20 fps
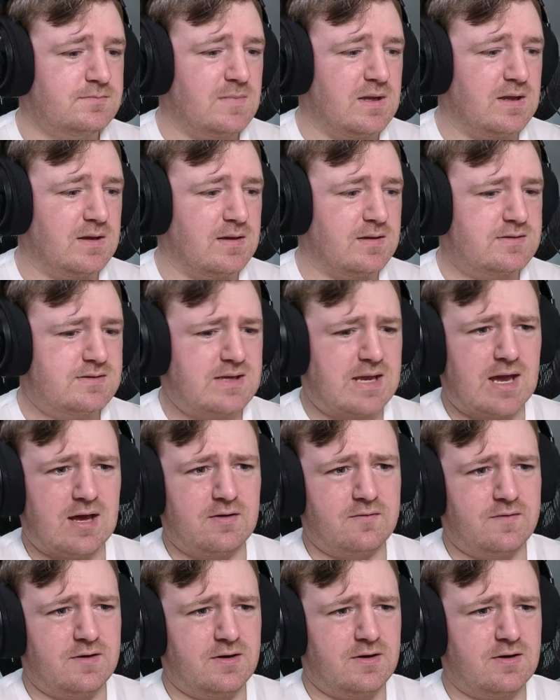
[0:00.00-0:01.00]
Yeah, it's
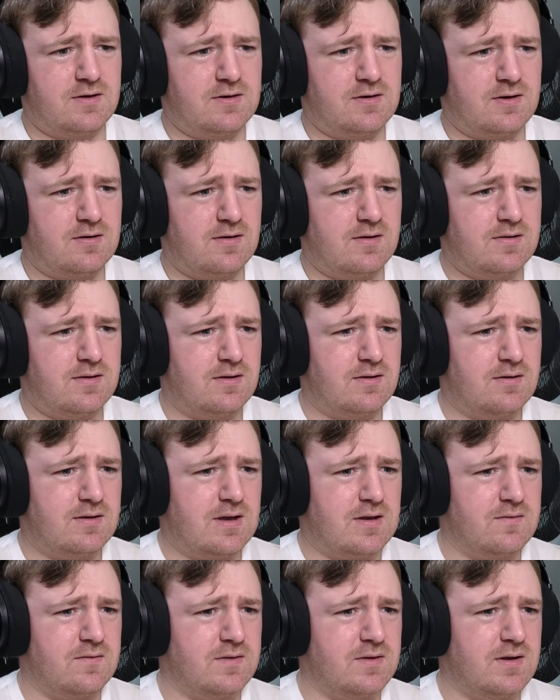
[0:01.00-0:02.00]
Calvin Qatar, I think.
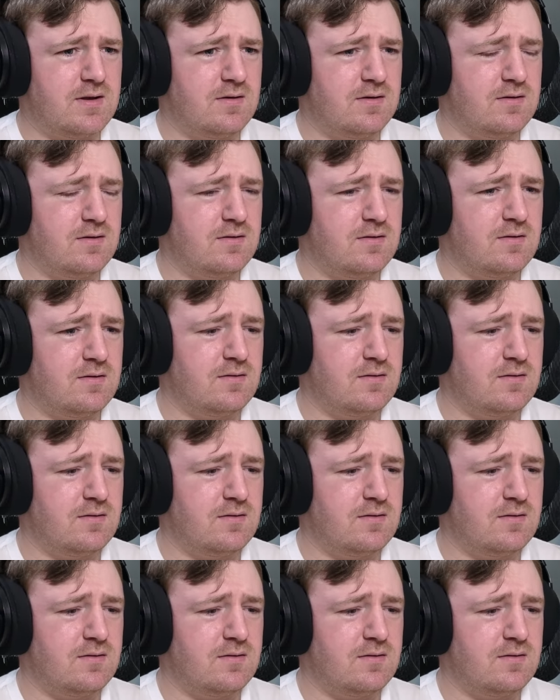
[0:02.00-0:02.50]
Calvin Cater.